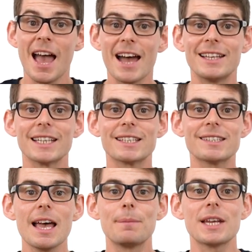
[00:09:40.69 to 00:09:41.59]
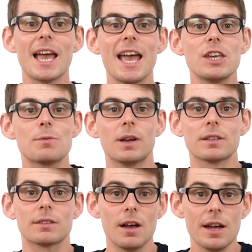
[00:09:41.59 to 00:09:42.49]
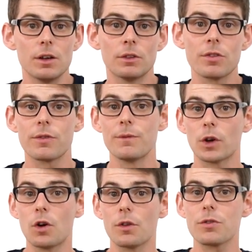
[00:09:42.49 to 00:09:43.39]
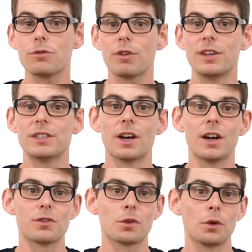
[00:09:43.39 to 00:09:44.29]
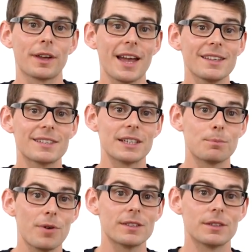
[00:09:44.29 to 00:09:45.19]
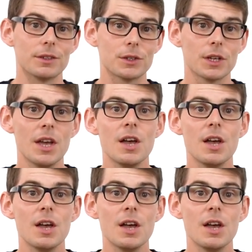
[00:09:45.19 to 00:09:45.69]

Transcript: and accept H plus ions from the concentrated hydrochloric acid present,